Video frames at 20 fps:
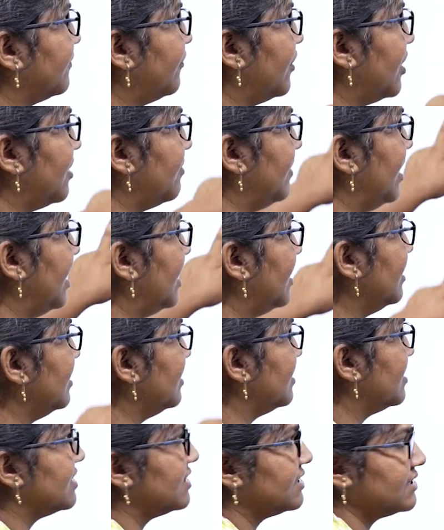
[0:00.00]
formula,
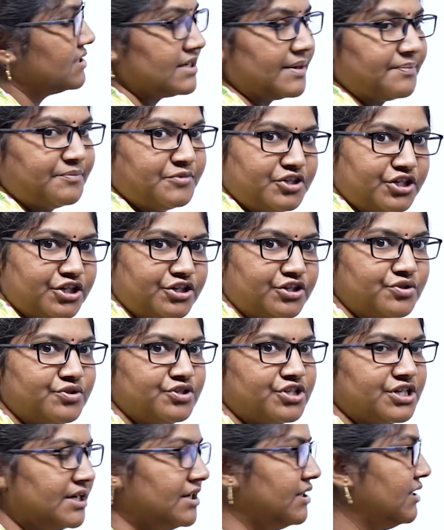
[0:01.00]

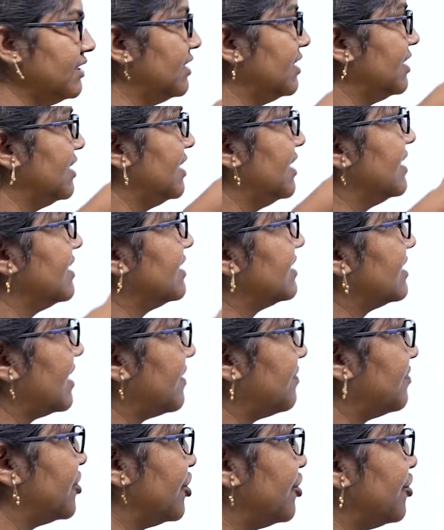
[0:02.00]
substitution,
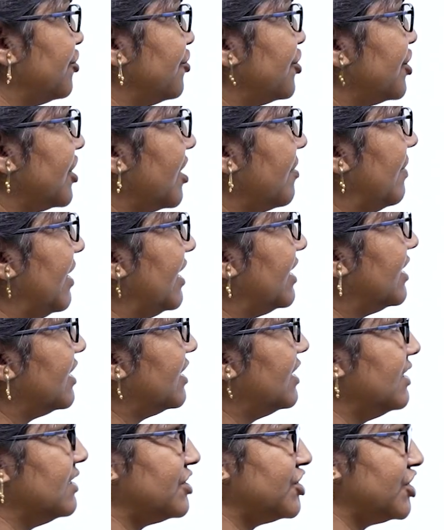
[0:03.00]
substitution
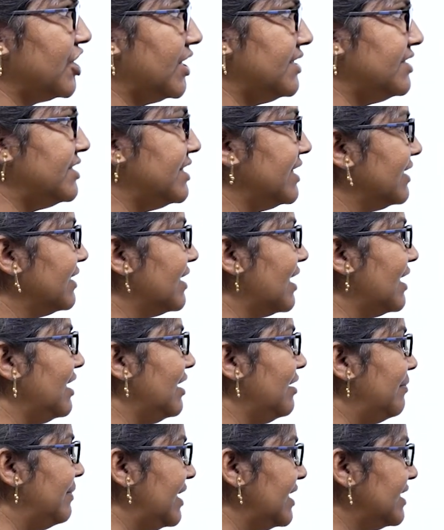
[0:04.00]
method, changing the
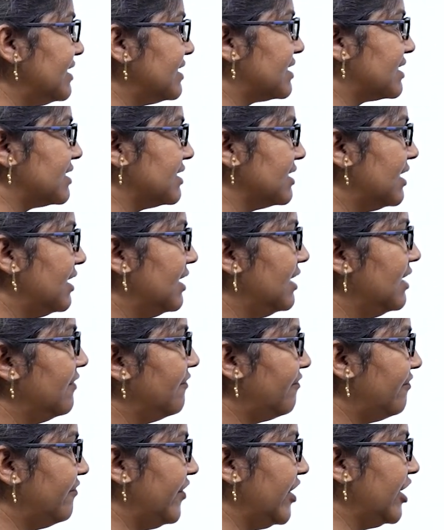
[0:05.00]
limits,
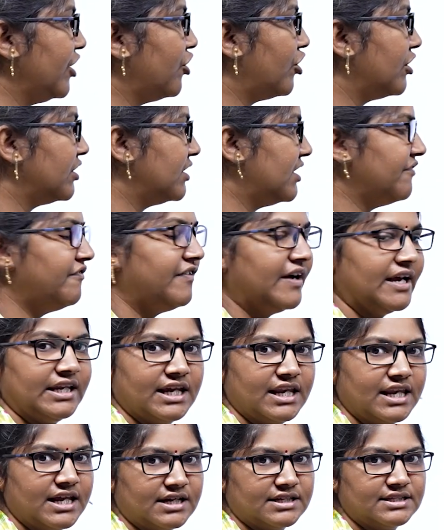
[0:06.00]
we got the
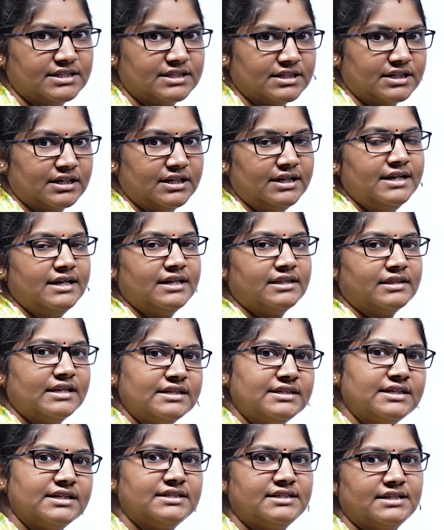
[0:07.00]
final answer.
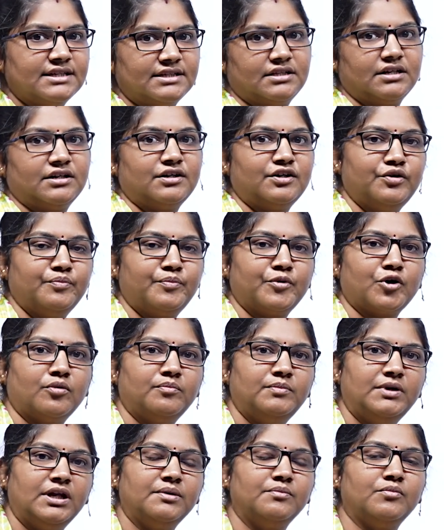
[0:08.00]
This is the third
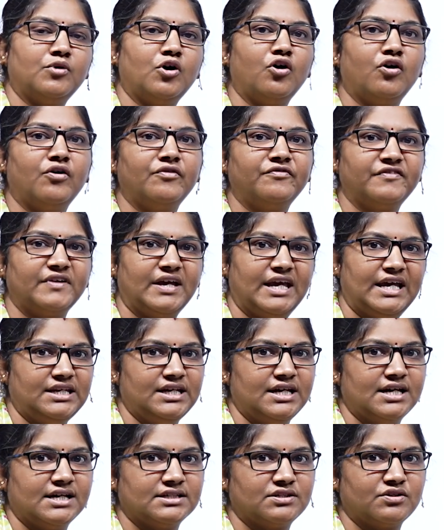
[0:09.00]
problem of
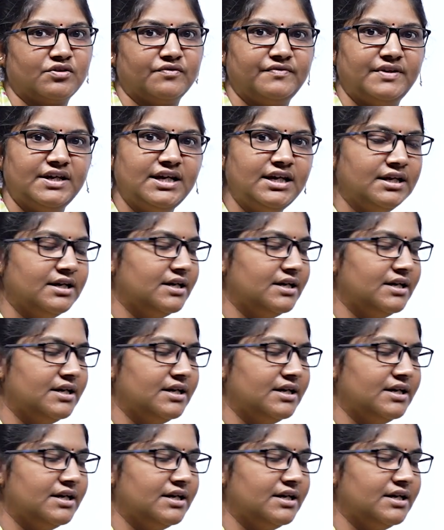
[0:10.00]
areas of the